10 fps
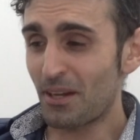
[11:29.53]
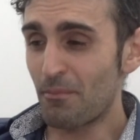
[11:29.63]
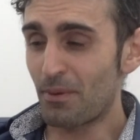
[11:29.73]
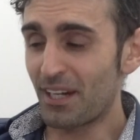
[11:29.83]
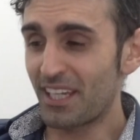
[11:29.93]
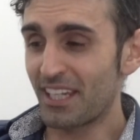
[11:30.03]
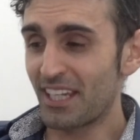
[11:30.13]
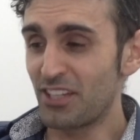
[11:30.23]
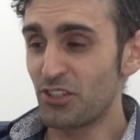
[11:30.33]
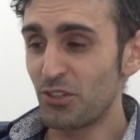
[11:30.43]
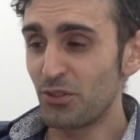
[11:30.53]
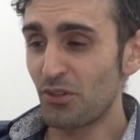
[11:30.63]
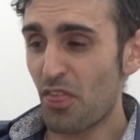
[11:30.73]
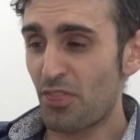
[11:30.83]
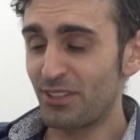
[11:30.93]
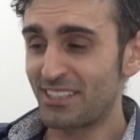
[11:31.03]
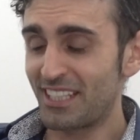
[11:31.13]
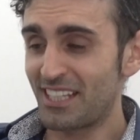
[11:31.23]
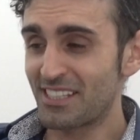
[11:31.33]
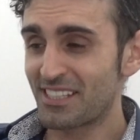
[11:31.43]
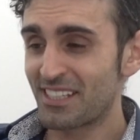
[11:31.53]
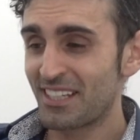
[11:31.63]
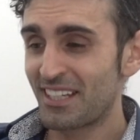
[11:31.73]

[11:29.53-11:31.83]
buying a new thirteen inch,